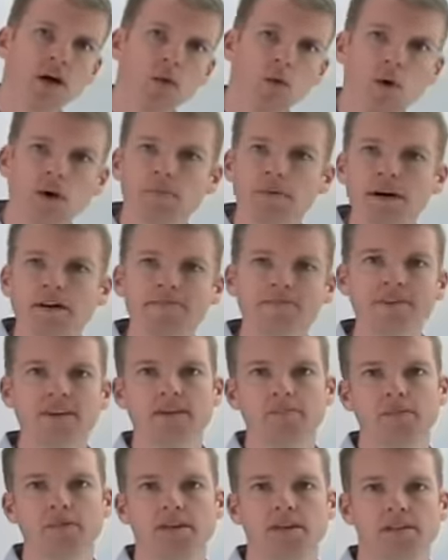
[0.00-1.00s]
What about
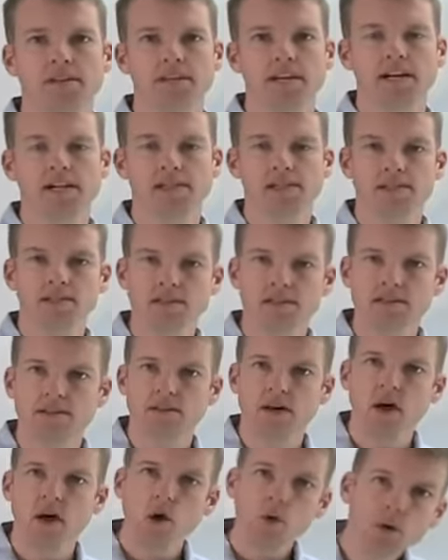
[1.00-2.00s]
fundamental analysis?
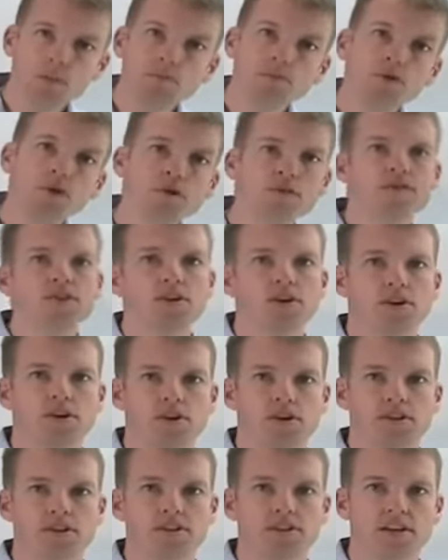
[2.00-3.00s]
What moves
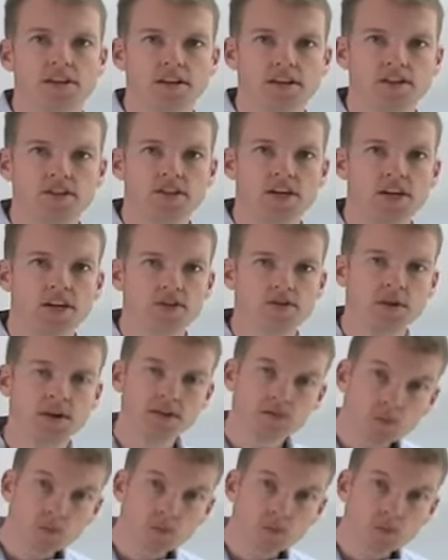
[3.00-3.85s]
currency exchange rates?